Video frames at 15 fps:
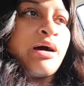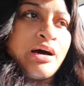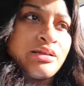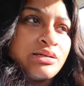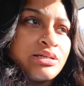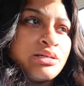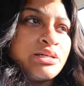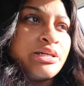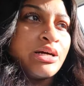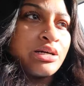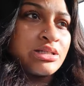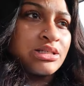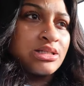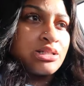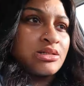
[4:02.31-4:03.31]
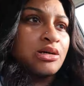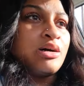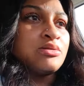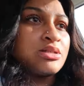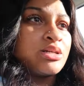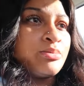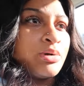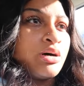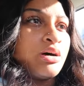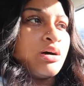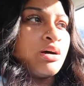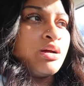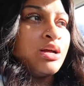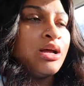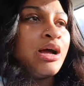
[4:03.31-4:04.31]
my other younger sister go to the
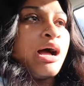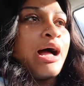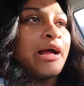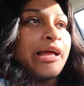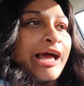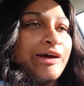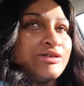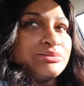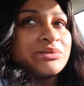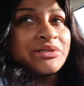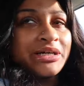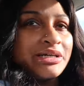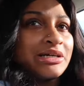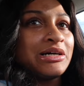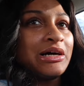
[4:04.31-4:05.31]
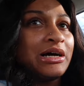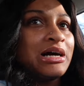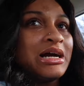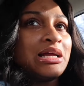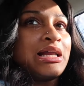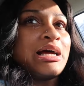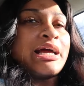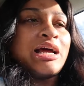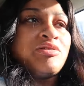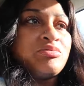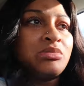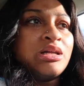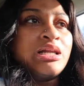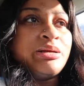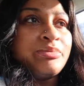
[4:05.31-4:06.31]
mall. I gave them a credit card and I gave
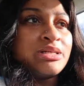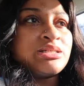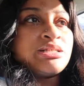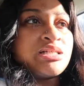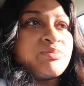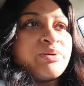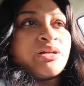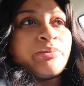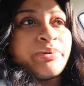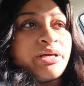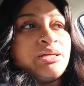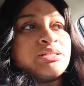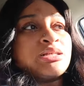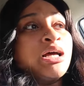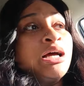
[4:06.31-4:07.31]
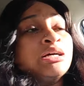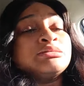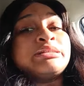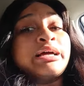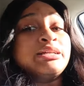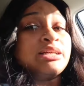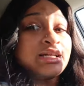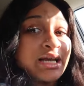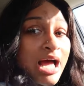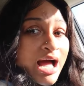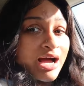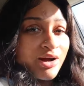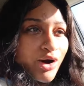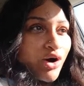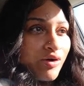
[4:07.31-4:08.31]
them a limit to spend a piece. They did
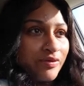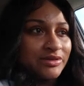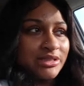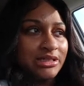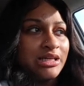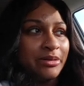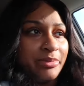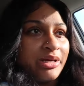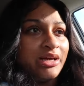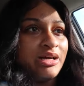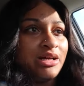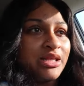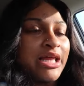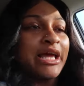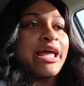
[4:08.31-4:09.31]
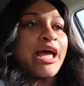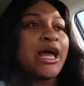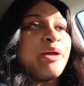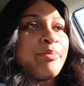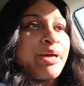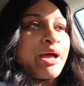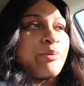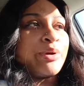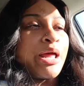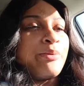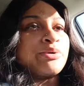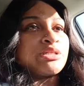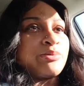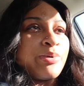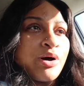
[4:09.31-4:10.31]
not go over their limit. They came back when they
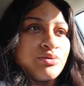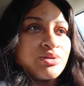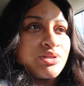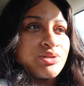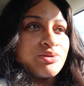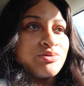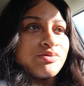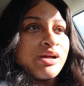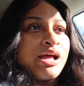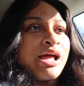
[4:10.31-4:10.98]
were supposed to,